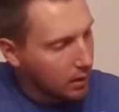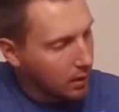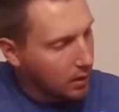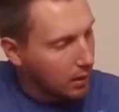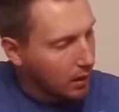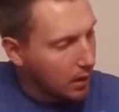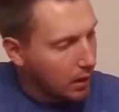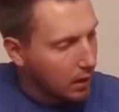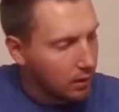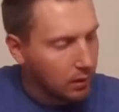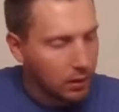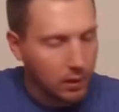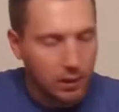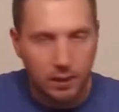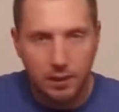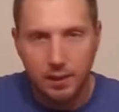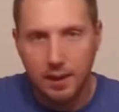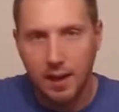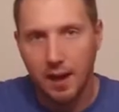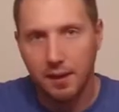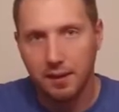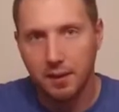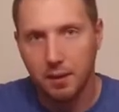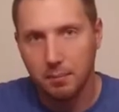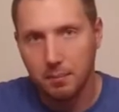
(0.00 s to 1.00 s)
looking
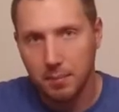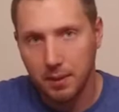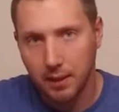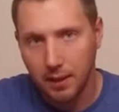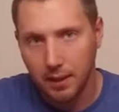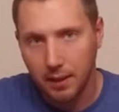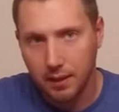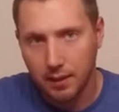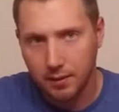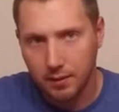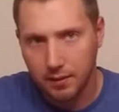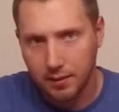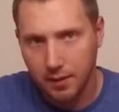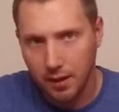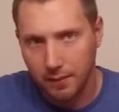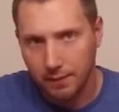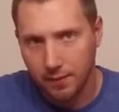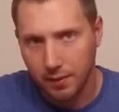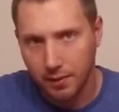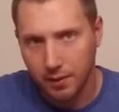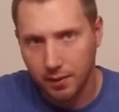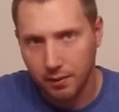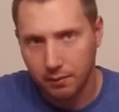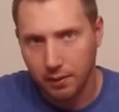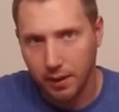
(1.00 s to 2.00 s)
down the bead and stuff
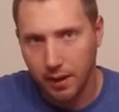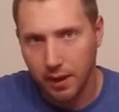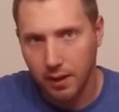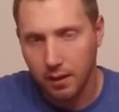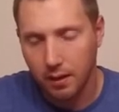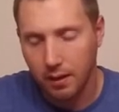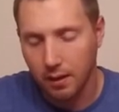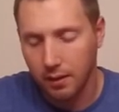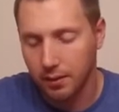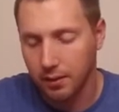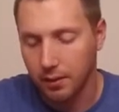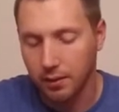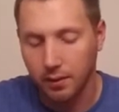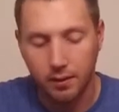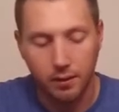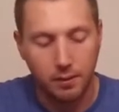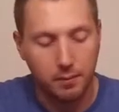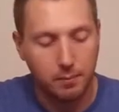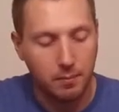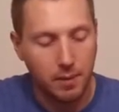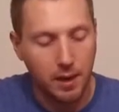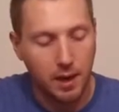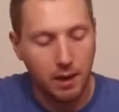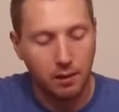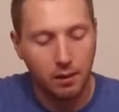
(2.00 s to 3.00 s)
on the
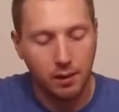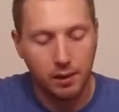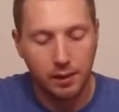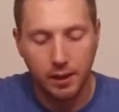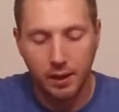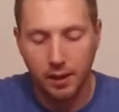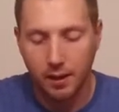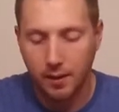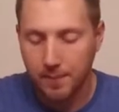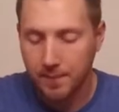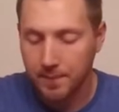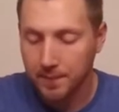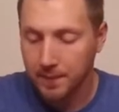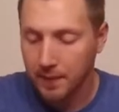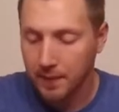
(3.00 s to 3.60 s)
barrel here.